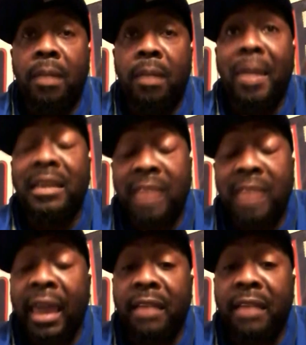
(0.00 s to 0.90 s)

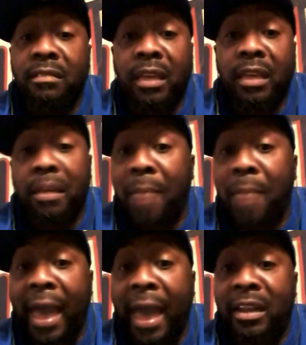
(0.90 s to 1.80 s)
maintain the
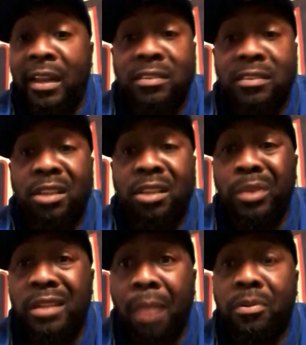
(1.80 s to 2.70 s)
impact, not necessarily with the
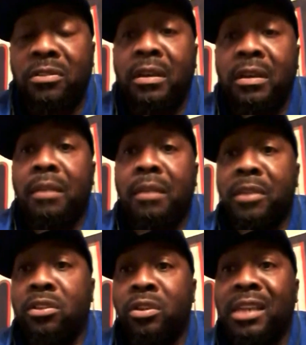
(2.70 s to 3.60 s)
numbers, but as
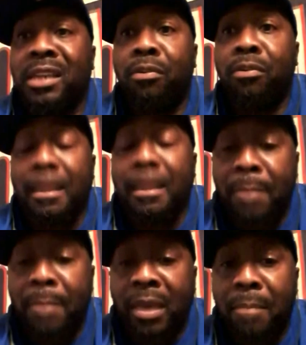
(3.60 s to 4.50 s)
long as remain
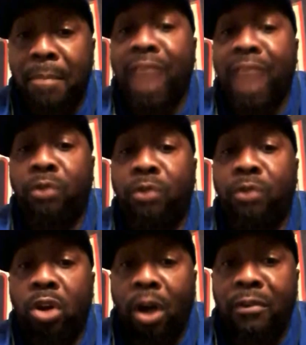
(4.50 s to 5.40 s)
impactful on the
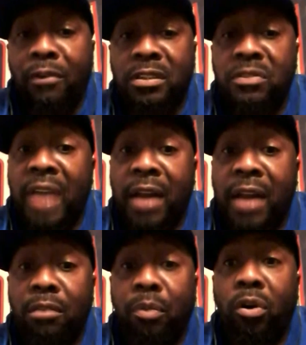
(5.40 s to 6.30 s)
offensive side of the
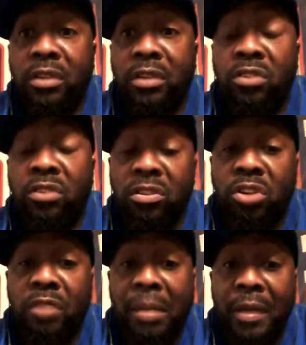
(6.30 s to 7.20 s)
ball, he's going to
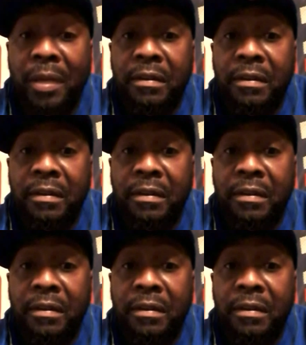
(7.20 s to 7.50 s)
deserve that money.